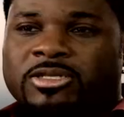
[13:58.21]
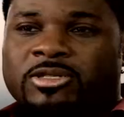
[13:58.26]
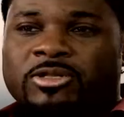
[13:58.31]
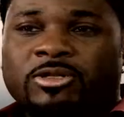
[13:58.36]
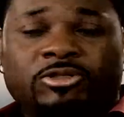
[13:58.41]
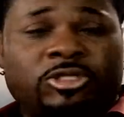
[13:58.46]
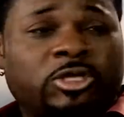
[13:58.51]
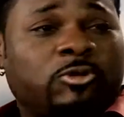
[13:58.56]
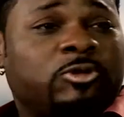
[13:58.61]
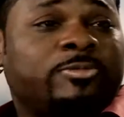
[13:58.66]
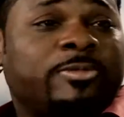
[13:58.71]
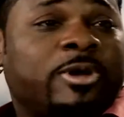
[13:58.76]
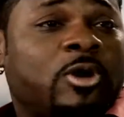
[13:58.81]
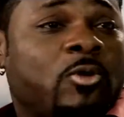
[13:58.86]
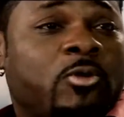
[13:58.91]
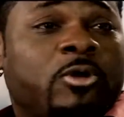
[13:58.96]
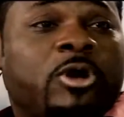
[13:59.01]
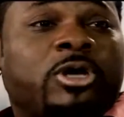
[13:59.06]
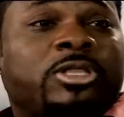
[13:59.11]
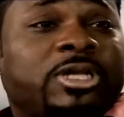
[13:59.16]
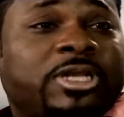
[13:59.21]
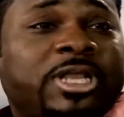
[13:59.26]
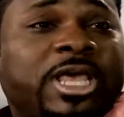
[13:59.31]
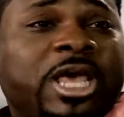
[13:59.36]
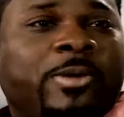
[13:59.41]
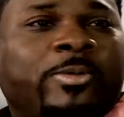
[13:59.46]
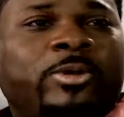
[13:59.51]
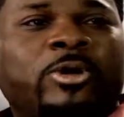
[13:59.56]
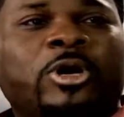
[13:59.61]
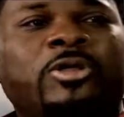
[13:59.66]
you know the show is about where are they
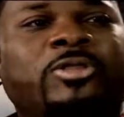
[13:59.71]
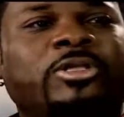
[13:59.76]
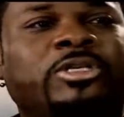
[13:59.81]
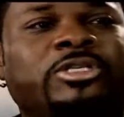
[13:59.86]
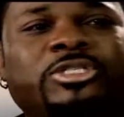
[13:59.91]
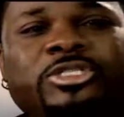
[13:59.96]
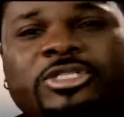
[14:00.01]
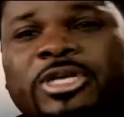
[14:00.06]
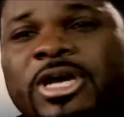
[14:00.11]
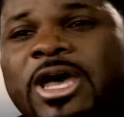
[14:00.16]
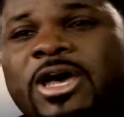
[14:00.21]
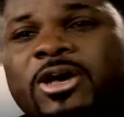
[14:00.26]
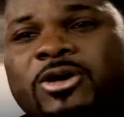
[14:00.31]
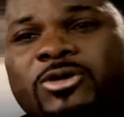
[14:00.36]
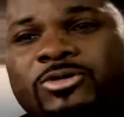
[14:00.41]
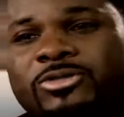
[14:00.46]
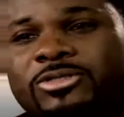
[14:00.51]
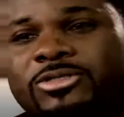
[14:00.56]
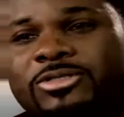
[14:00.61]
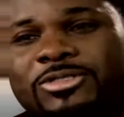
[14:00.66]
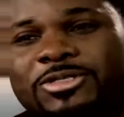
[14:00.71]
now with all these child